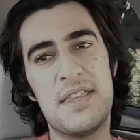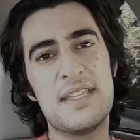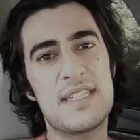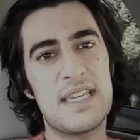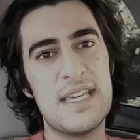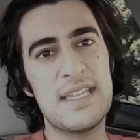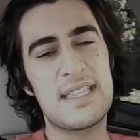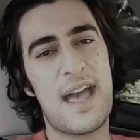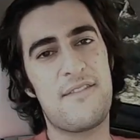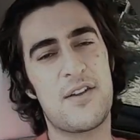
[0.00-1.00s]
this
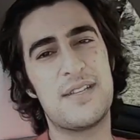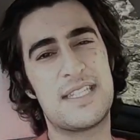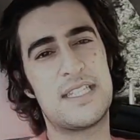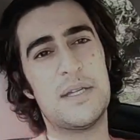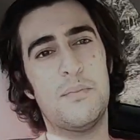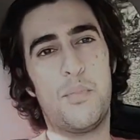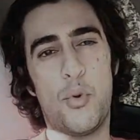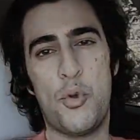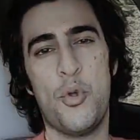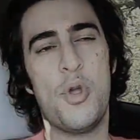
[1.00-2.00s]
is that very
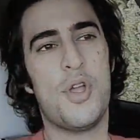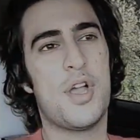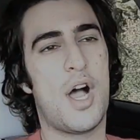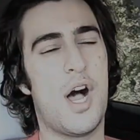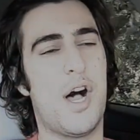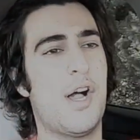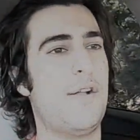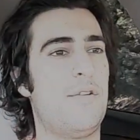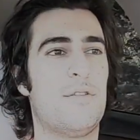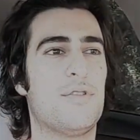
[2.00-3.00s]
simple
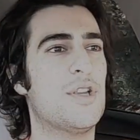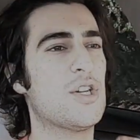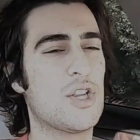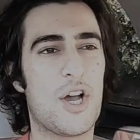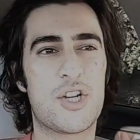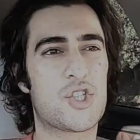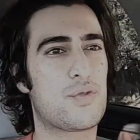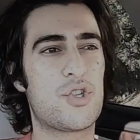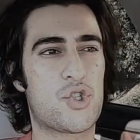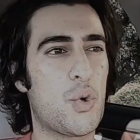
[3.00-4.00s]

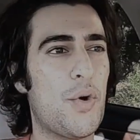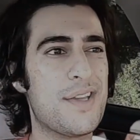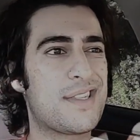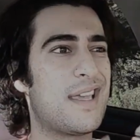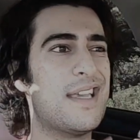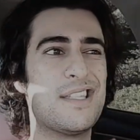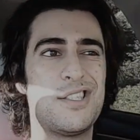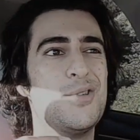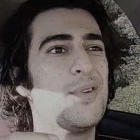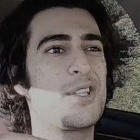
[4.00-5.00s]
luxury choice.
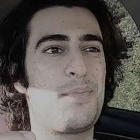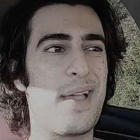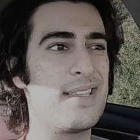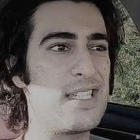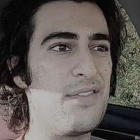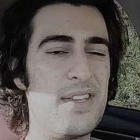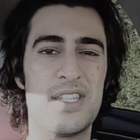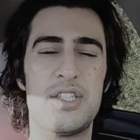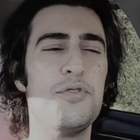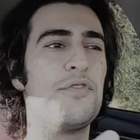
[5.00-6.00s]
Isn't too expensive, isn't too